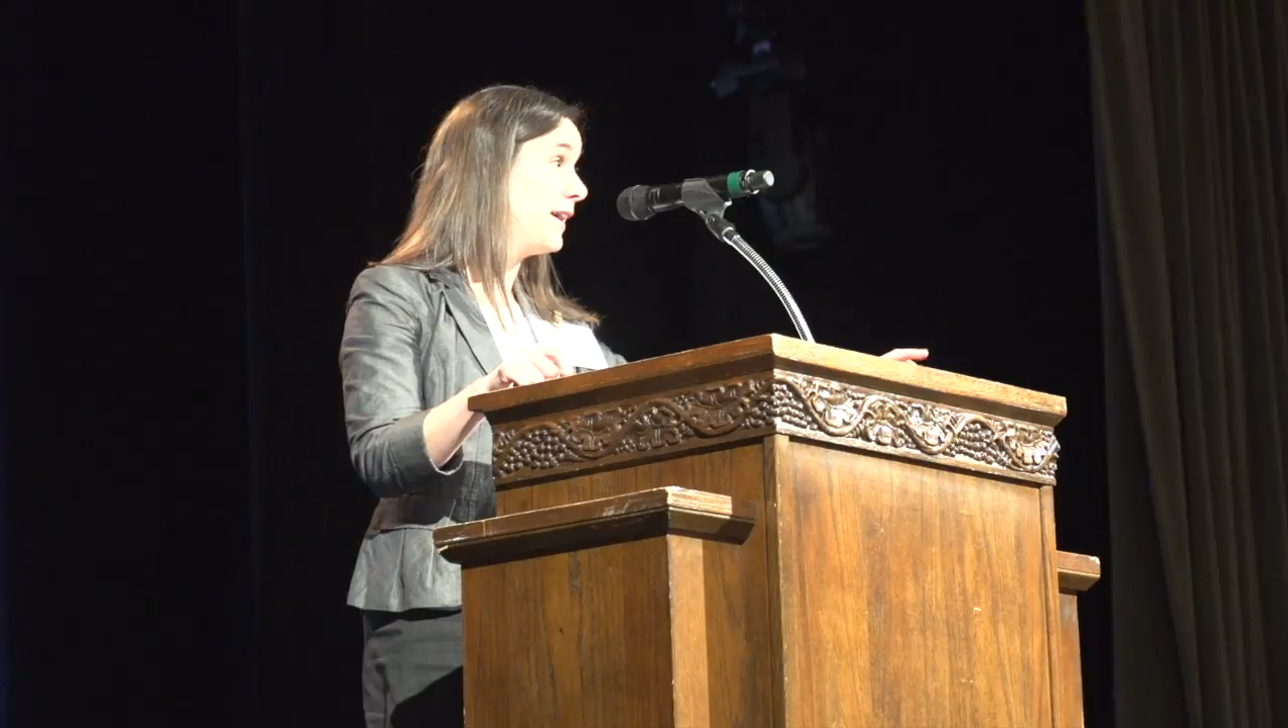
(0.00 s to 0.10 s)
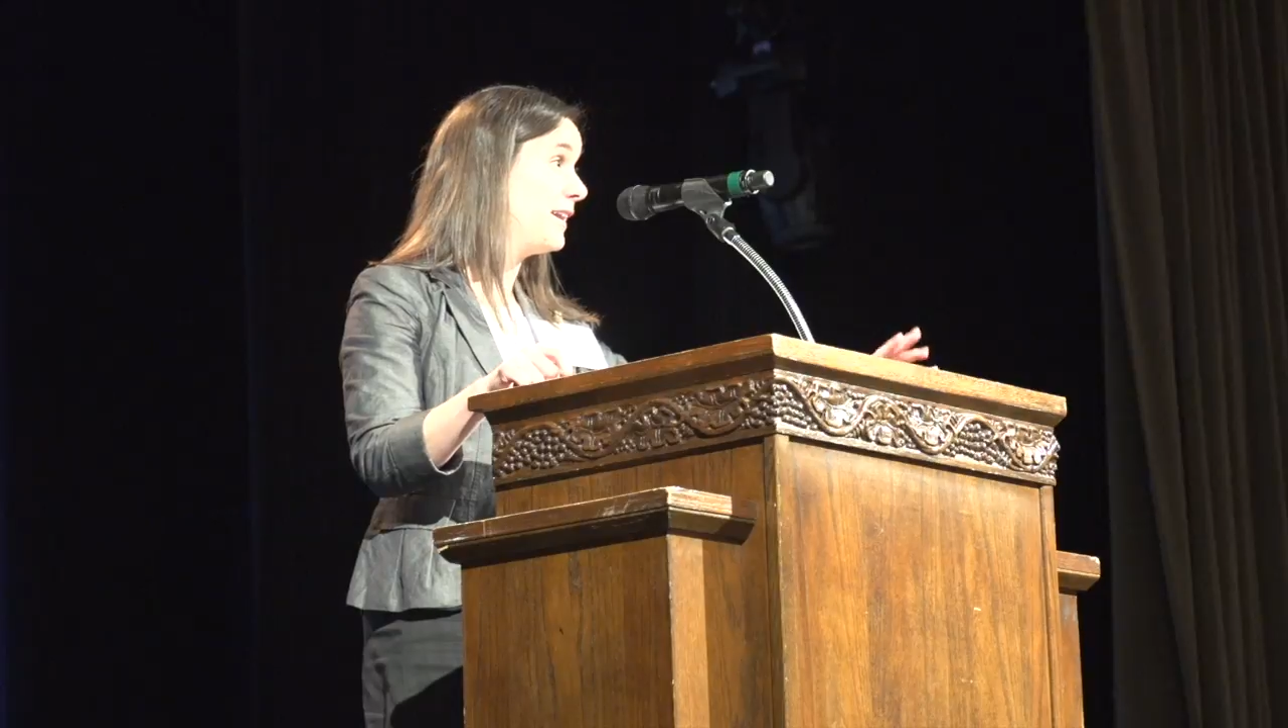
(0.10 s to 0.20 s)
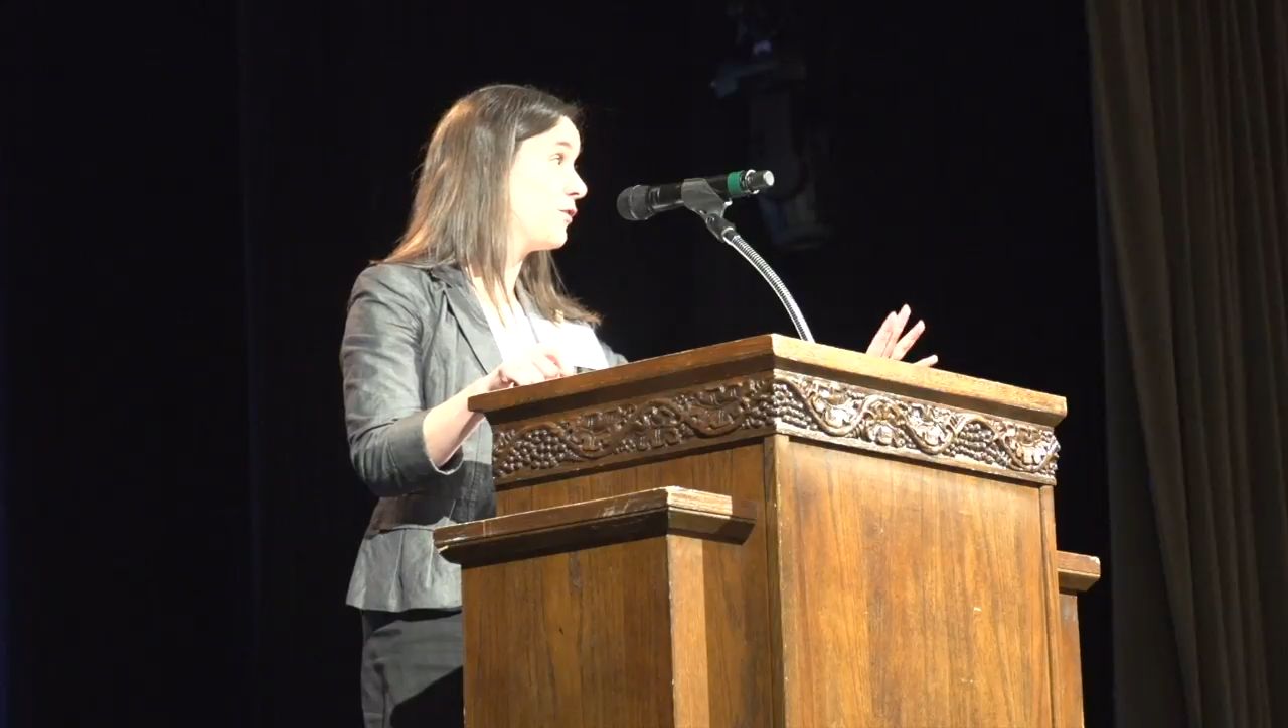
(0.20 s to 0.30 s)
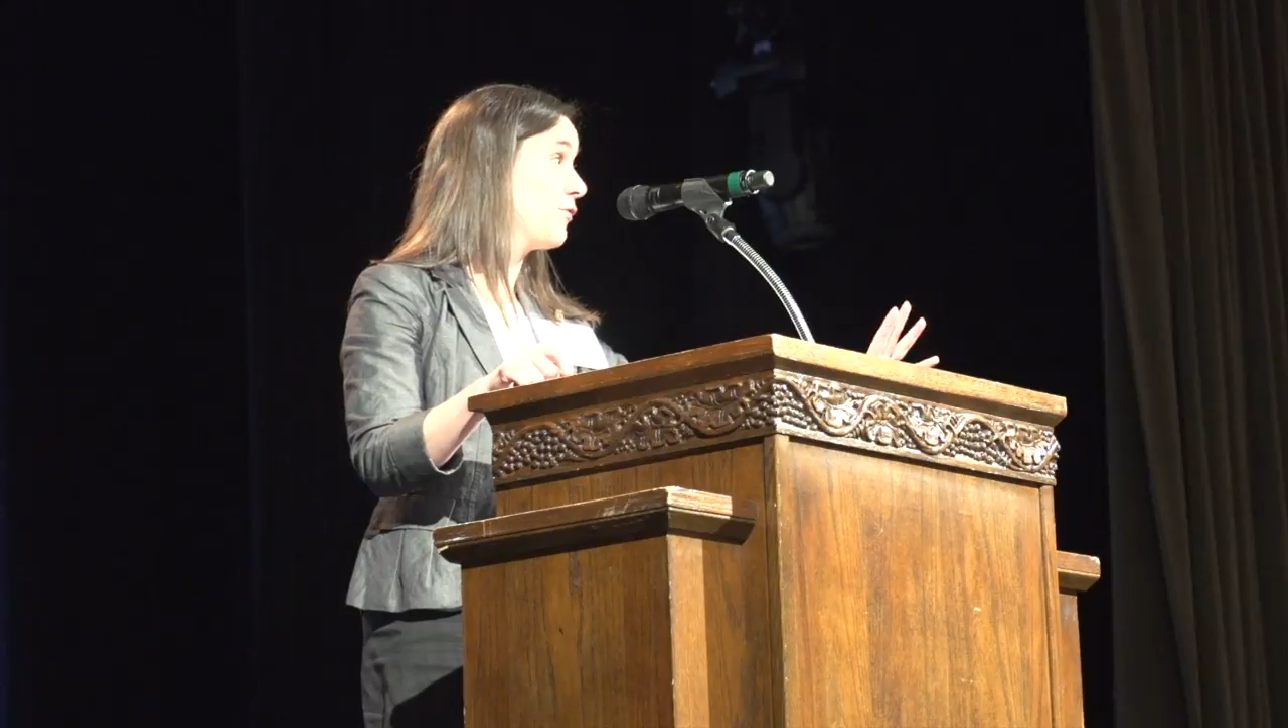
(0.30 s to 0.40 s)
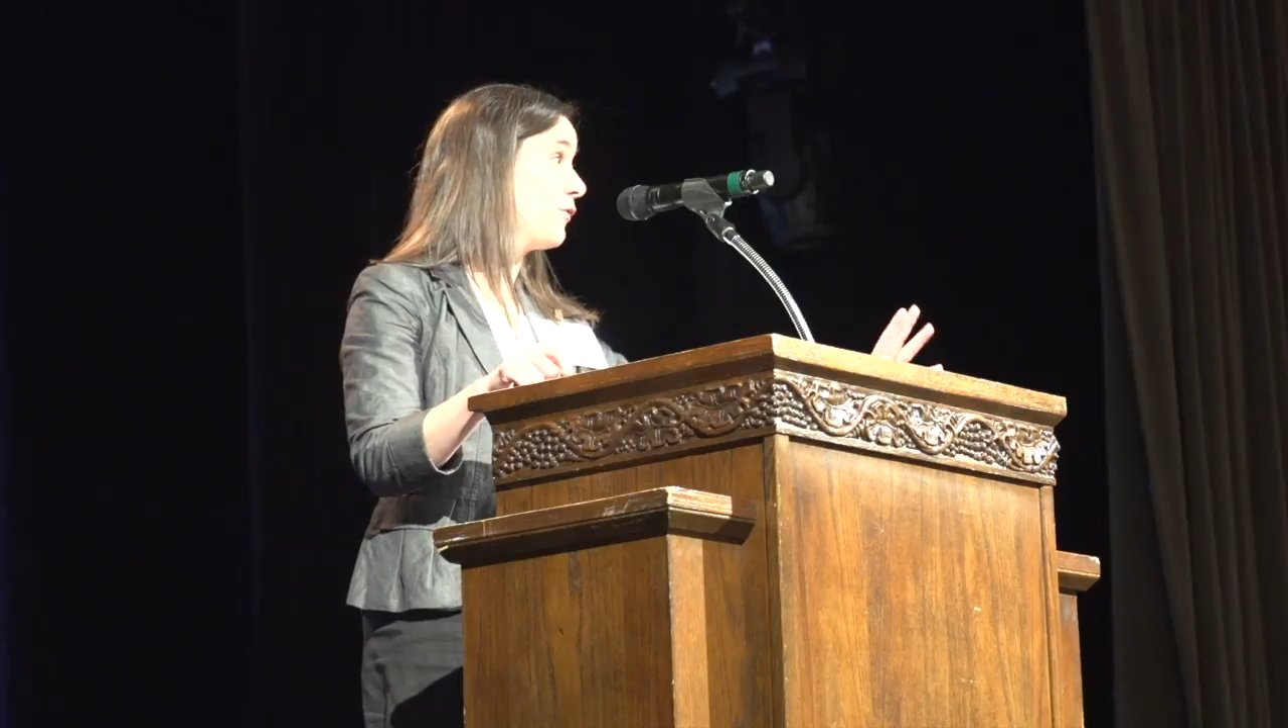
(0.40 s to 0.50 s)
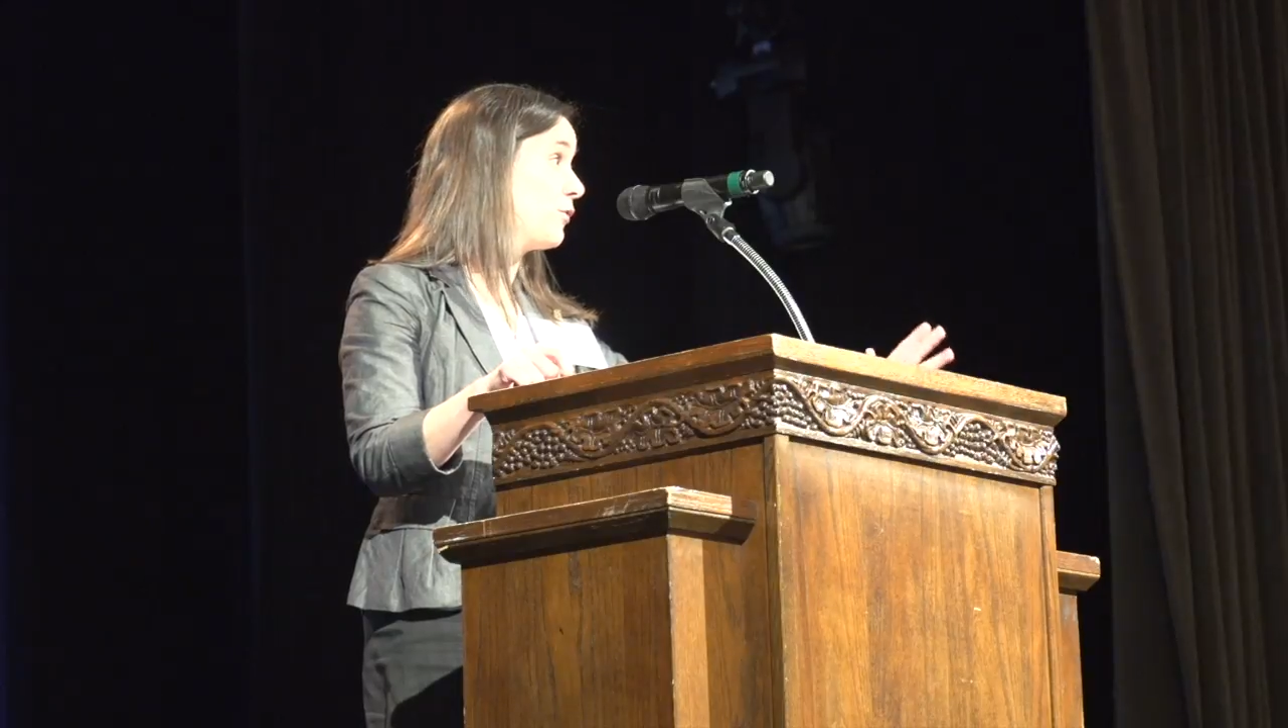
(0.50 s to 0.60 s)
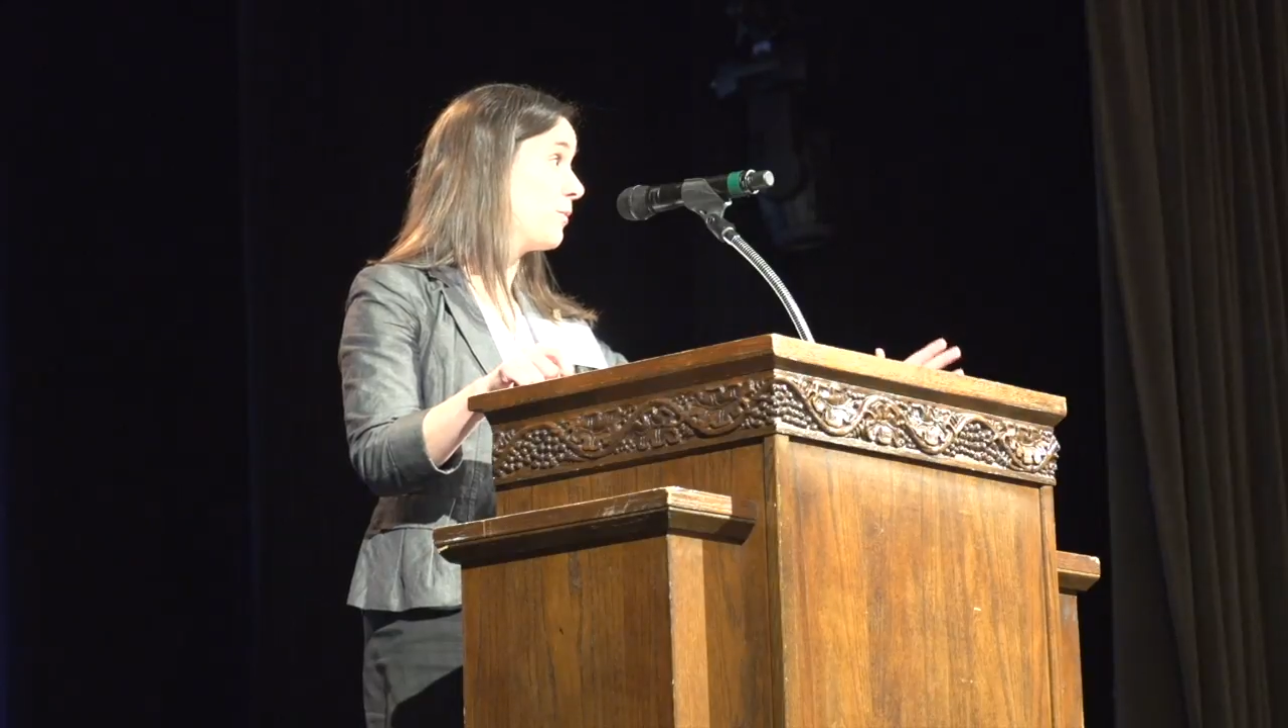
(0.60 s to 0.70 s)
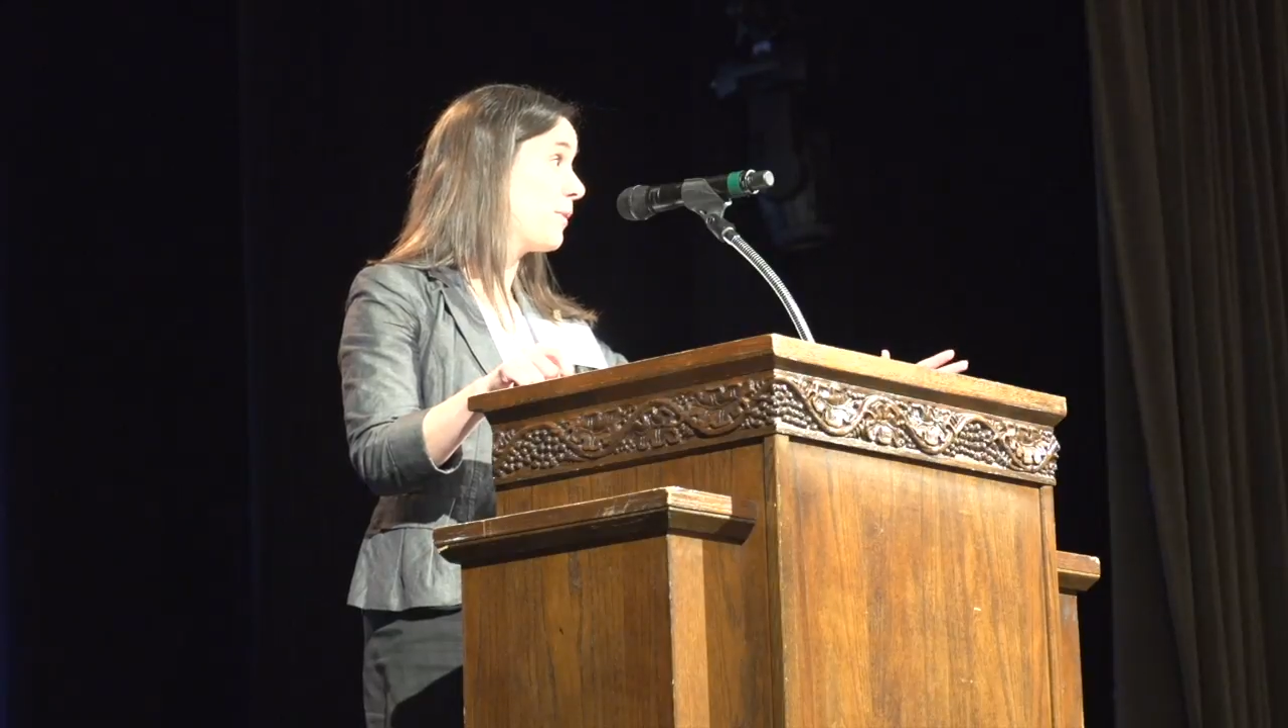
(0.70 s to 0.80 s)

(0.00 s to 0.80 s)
any other vulnerable